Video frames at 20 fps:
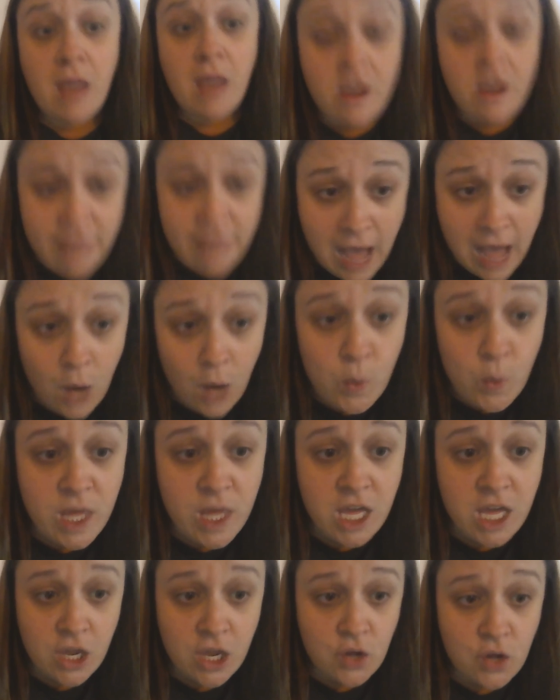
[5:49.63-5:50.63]
of how we
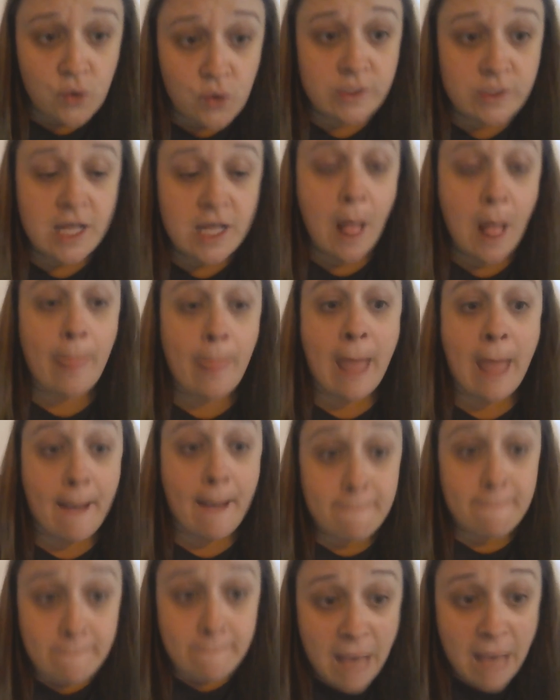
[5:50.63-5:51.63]
can use
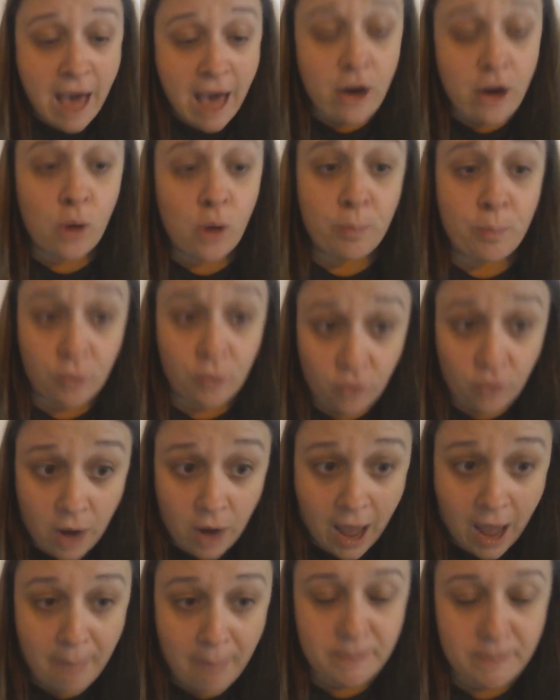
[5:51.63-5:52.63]
that model
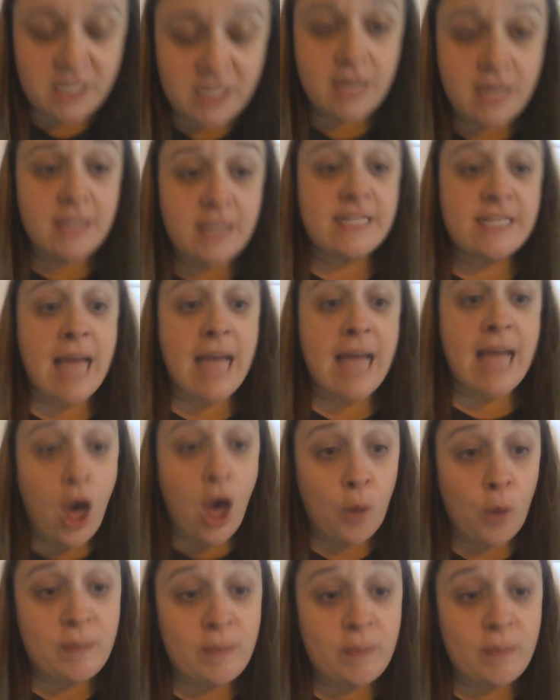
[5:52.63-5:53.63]
prompt to
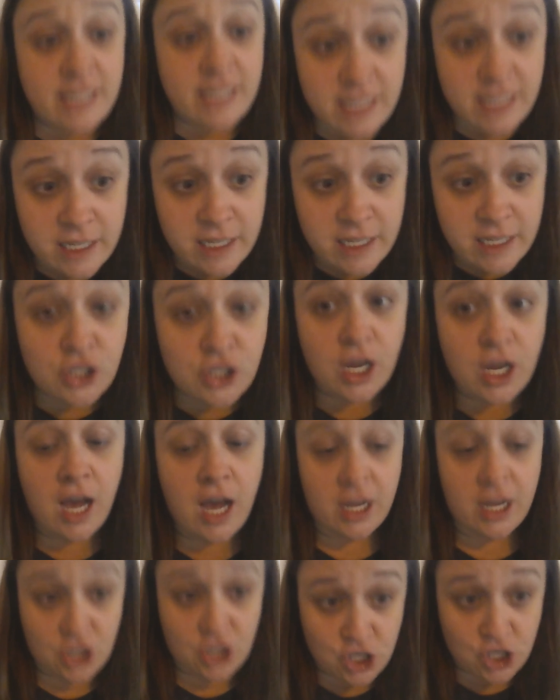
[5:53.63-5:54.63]
help teach
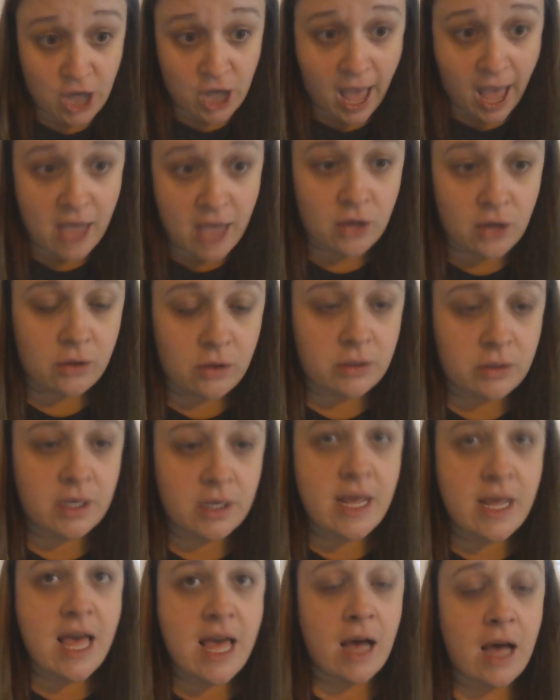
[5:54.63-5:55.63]
a
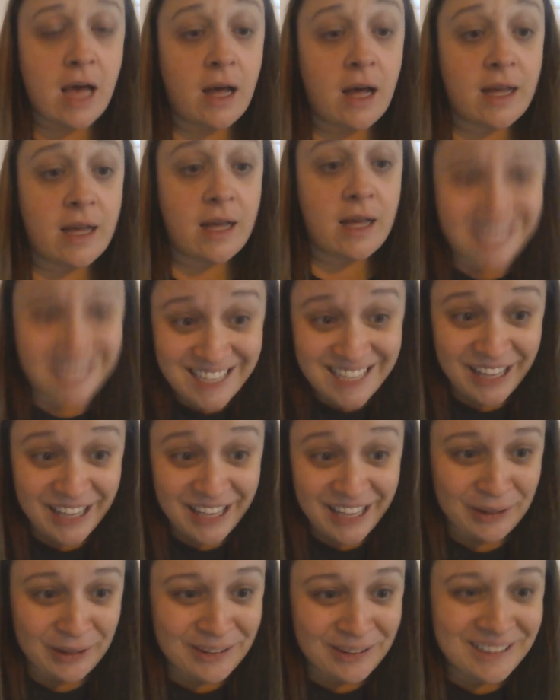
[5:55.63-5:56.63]
child a
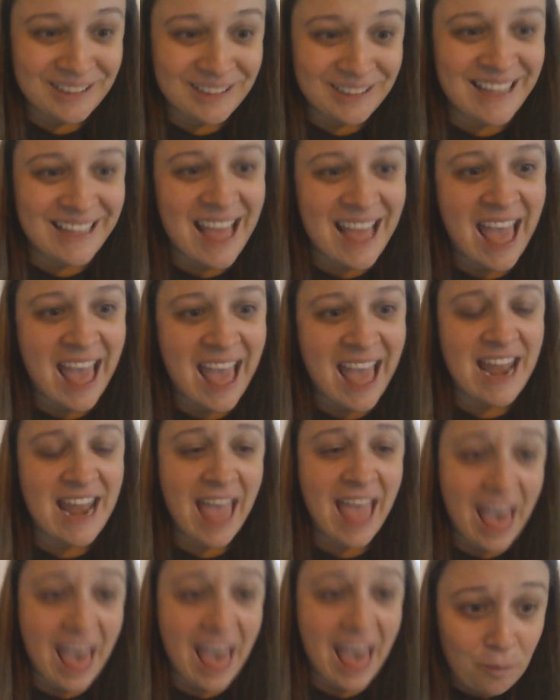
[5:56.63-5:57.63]
skill and
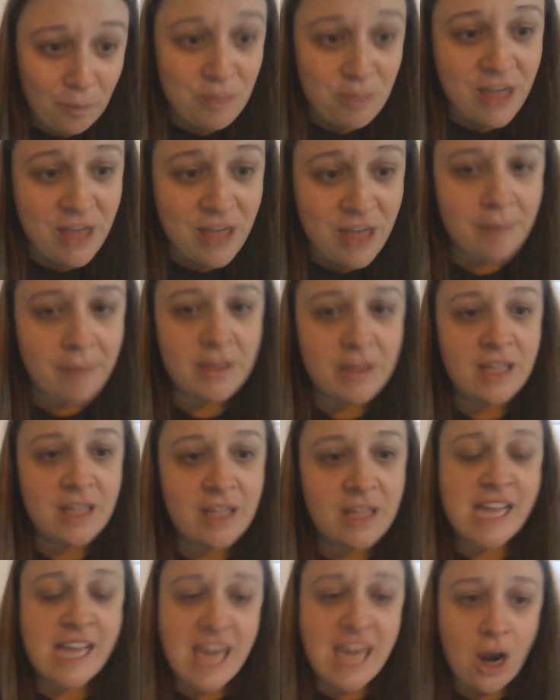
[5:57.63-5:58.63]
help them
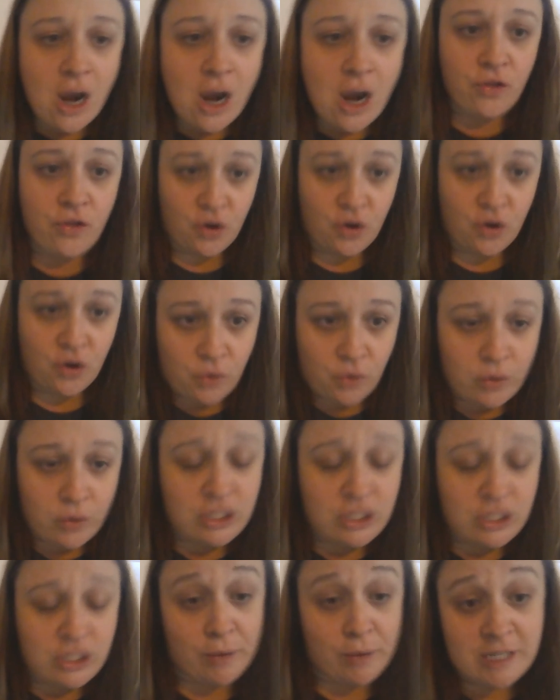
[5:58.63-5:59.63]
to get on their road
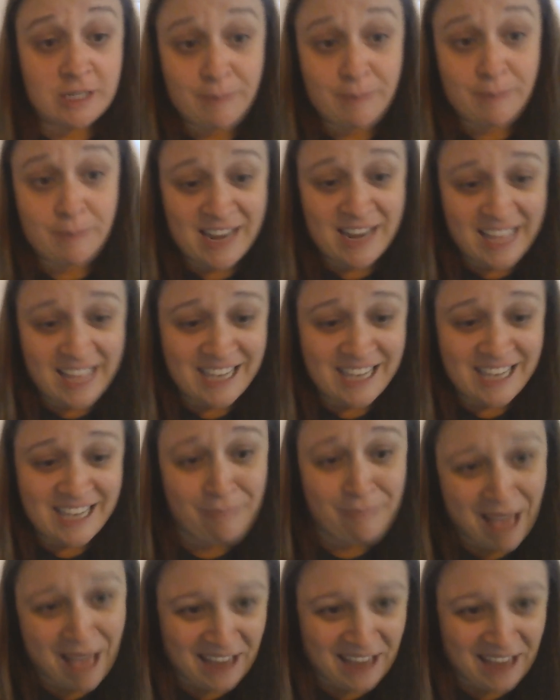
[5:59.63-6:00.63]
to responding
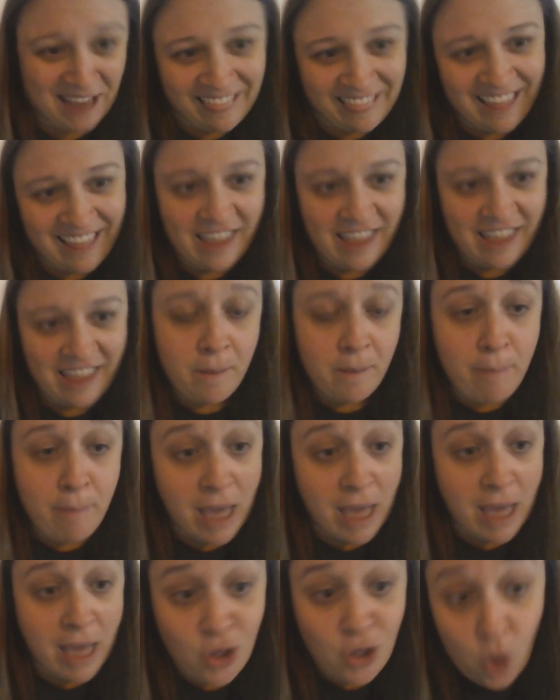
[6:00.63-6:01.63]
independently.
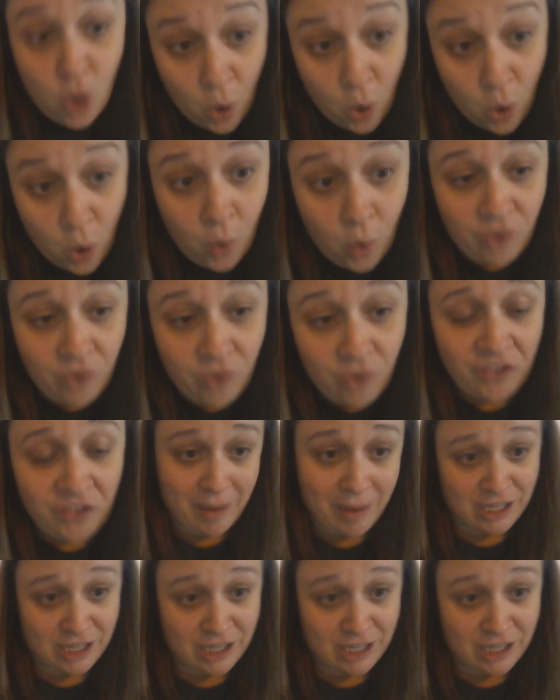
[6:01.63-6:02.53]
My goal for my